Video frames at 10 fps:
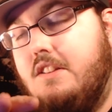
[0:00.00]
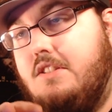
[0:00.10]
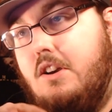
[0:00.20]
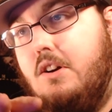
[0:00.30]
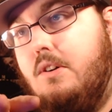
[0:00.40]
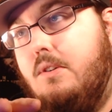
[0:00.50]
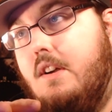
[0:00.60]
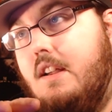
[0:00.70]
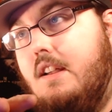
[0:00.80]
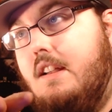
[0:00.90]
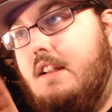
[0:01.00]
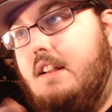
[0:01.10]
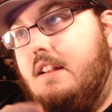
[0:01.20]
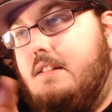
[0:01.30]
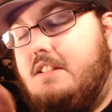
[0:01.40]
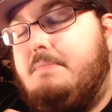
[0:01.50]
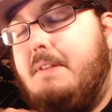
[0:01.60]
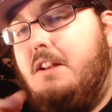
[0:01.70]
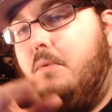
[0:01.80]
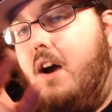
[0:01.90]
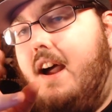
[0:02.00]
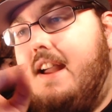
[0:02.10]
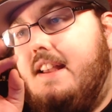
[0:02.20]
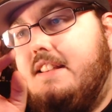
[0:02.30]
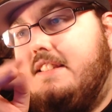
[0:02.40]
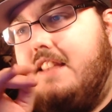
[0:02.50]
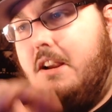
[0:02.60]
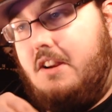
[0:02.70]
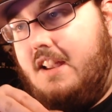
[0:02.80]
So speed wise they're